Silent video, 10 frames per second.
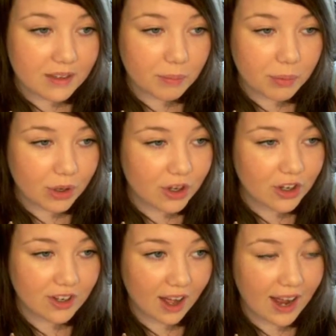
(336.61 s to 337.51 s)
the book
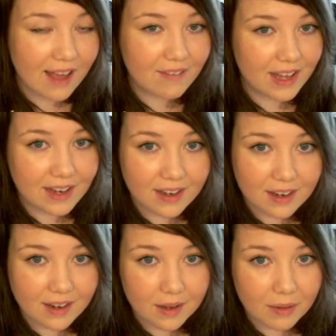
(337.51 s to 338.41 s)
could not have
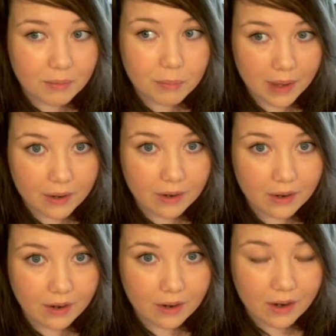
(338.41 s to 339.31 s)
ended better.